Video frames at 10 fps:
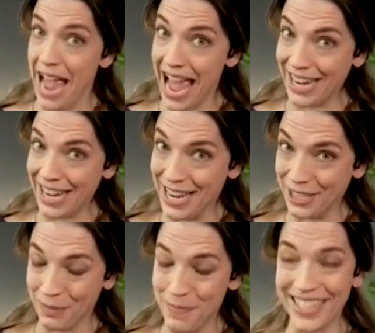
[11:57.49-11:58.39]

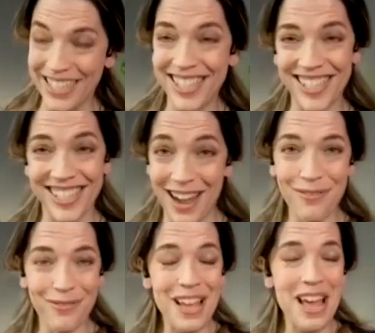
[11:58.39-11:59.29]
management stuff,
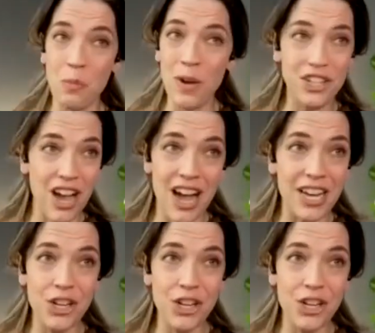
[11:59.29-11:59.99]
which I